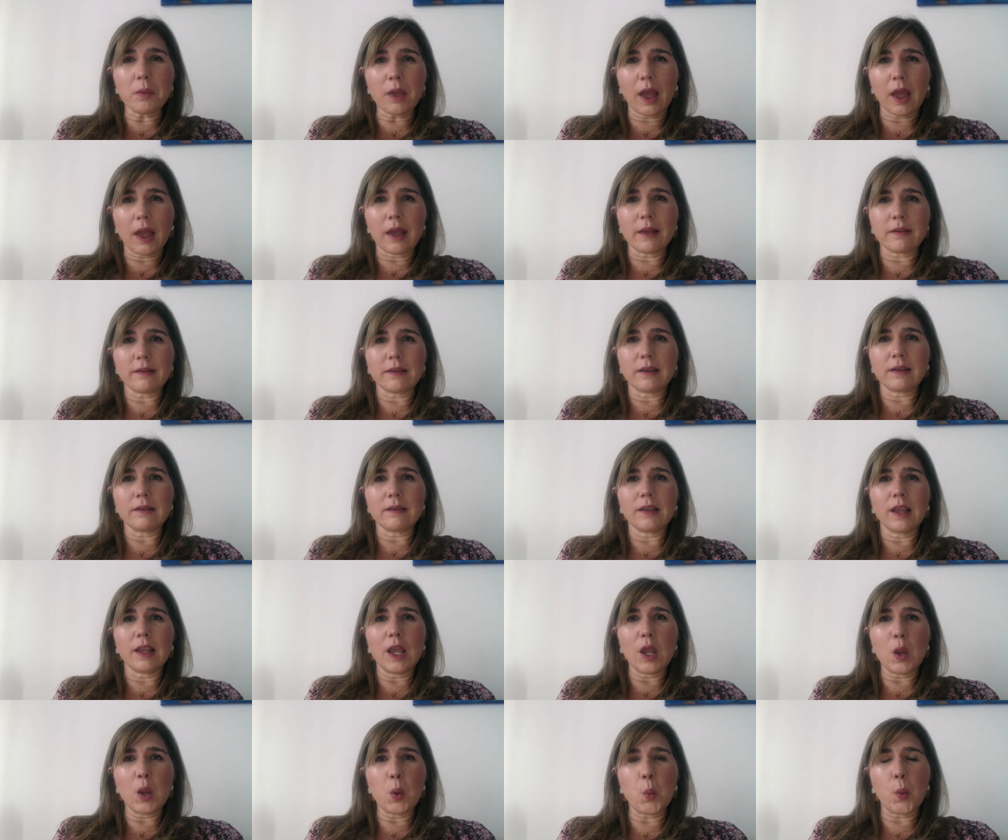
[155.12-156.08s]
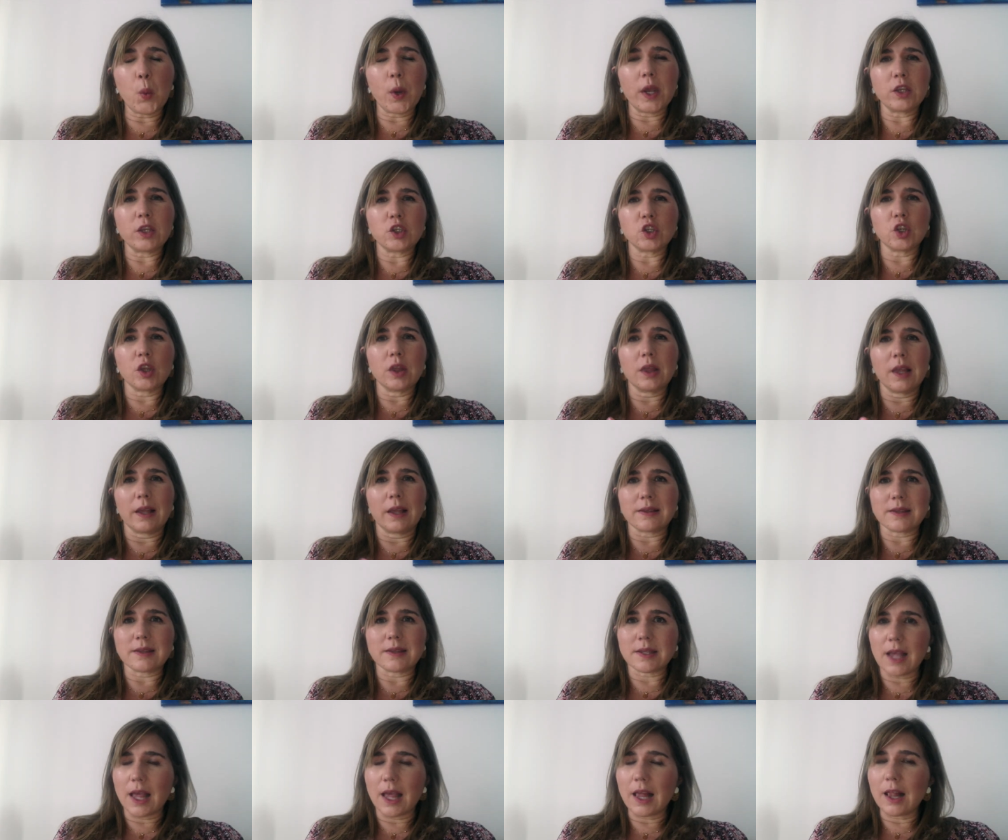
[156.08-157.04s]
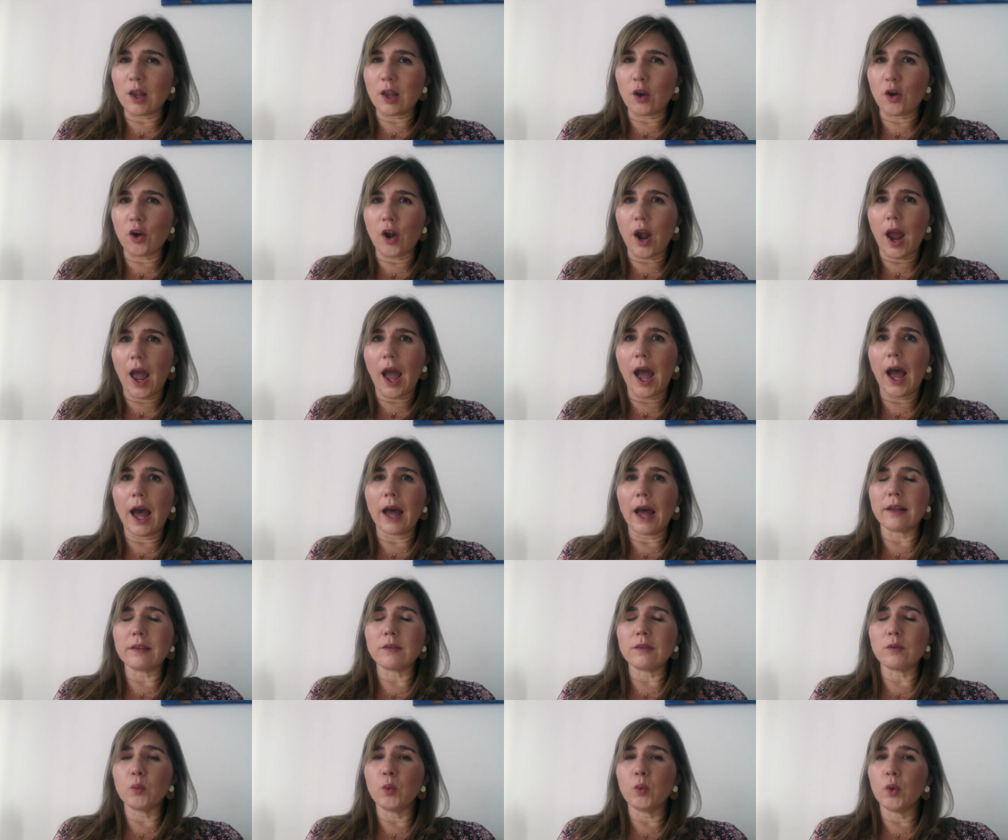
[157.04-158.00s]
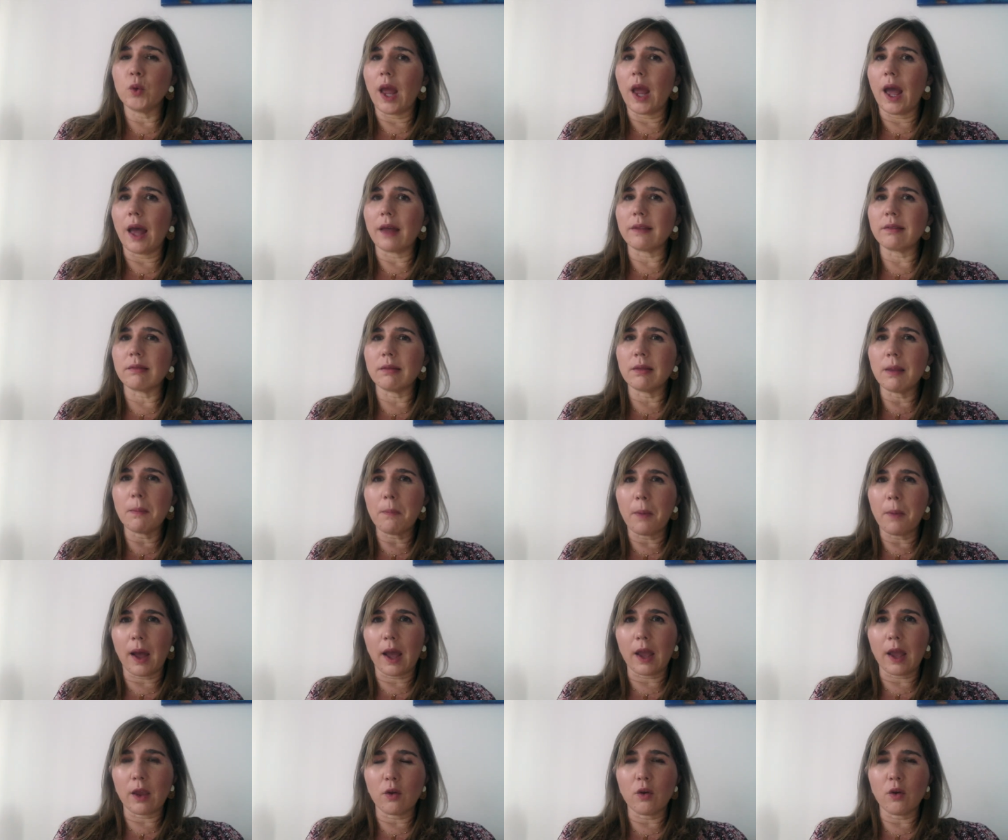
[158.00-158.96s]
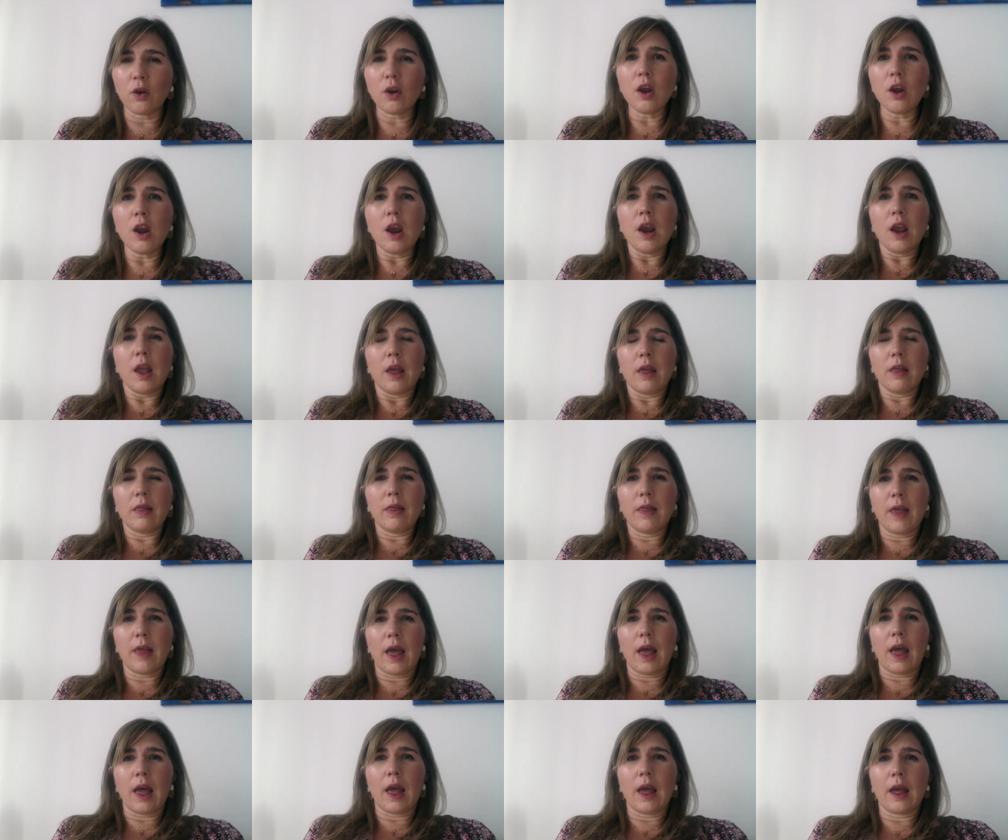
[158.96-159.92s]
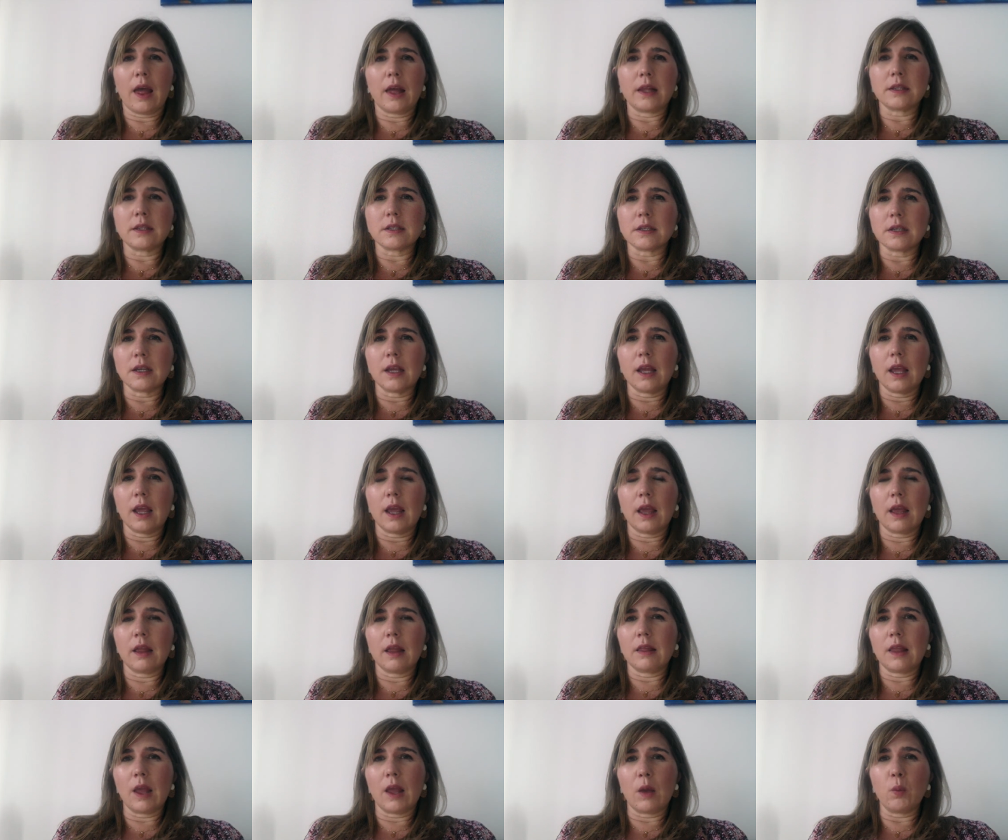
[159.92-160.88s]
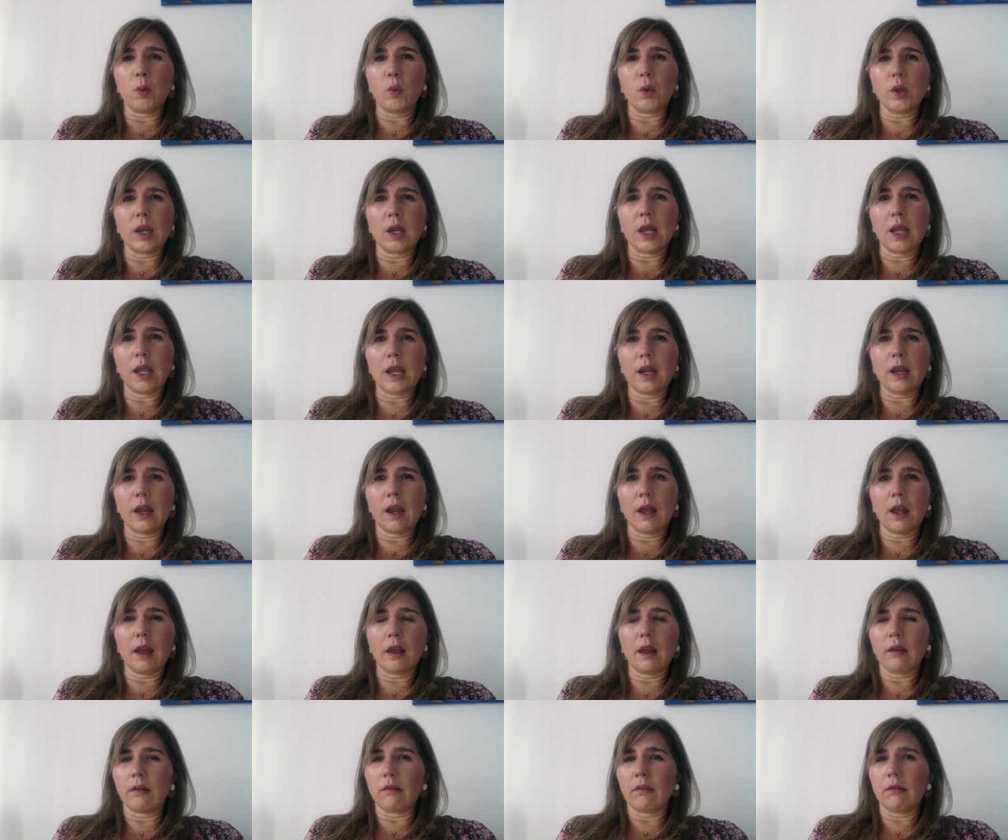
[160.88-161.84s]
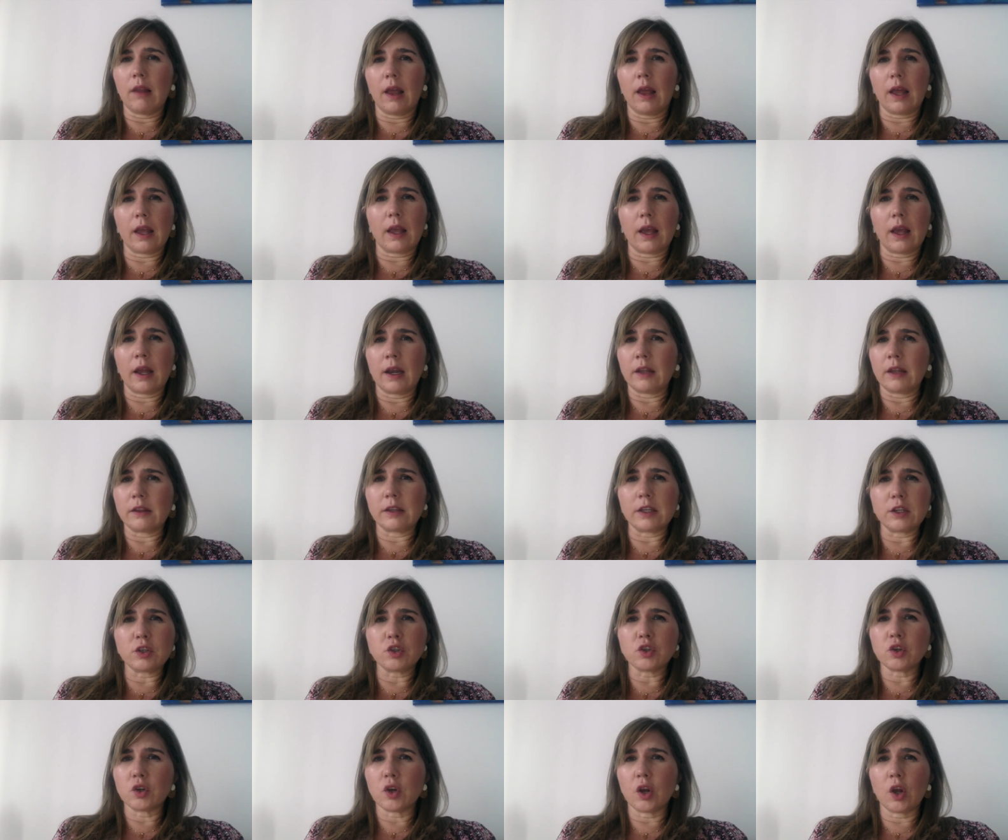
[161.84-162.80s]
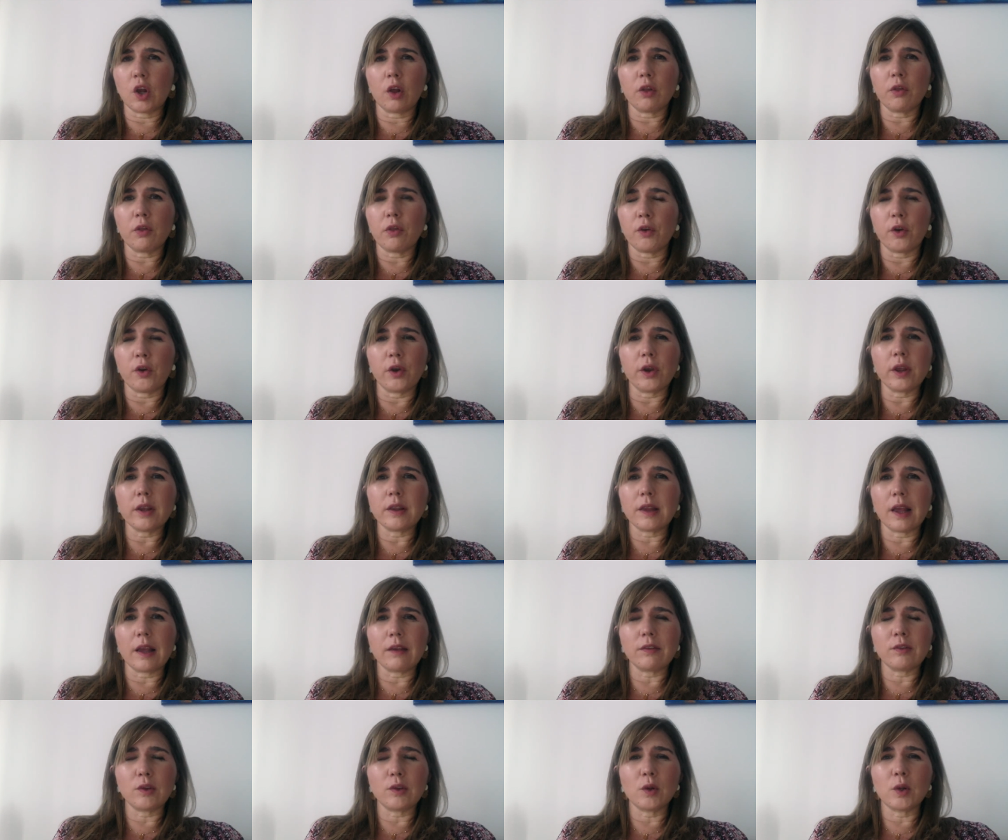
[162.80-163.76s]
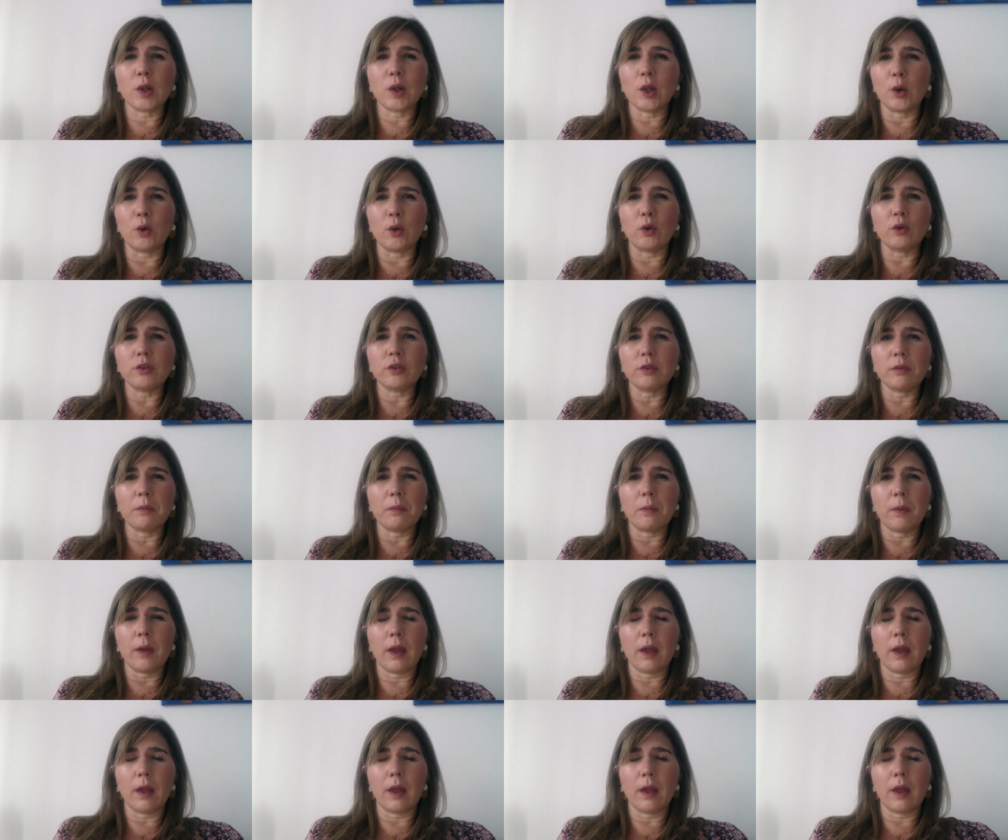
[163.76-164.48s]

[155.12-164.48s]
cases in which the seller ask, would ask the buyer that uh, they would need uh, like an additional thirty days to close.